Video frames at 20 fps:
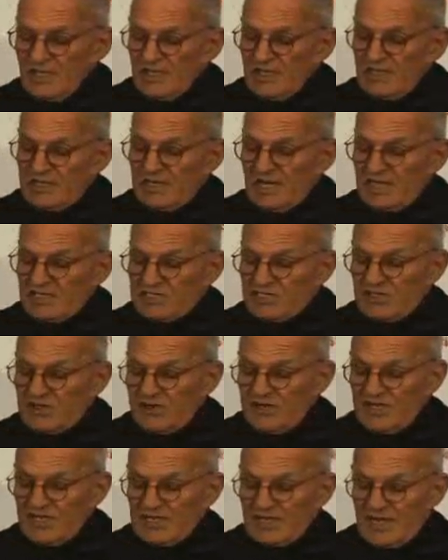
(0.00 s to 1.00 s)
In
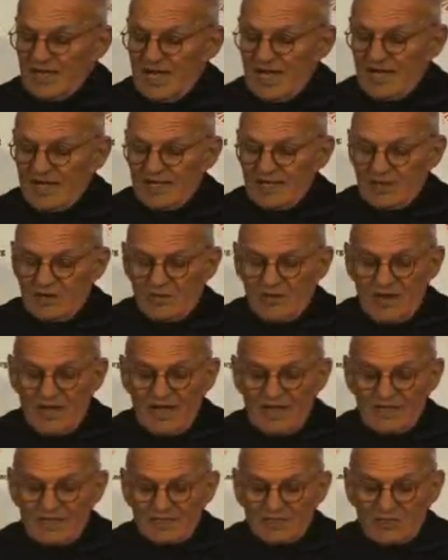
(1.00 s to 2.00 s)
Nigeria, in Ghana, in
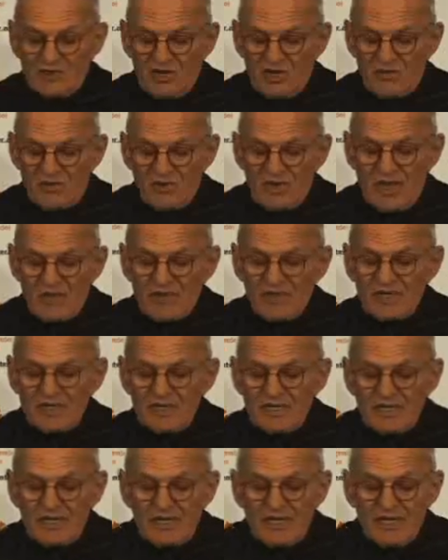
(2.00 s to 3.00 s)
Iran, in Saudi
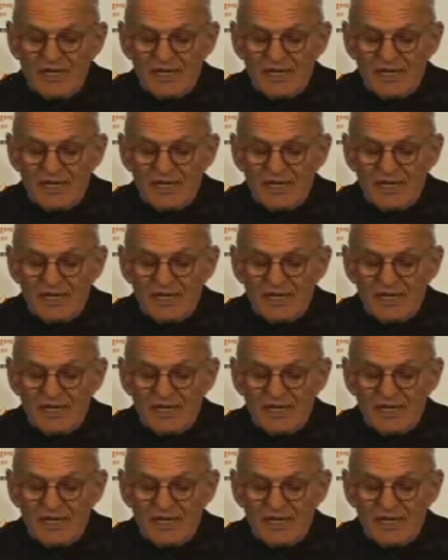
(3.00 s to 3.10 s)
Arabia,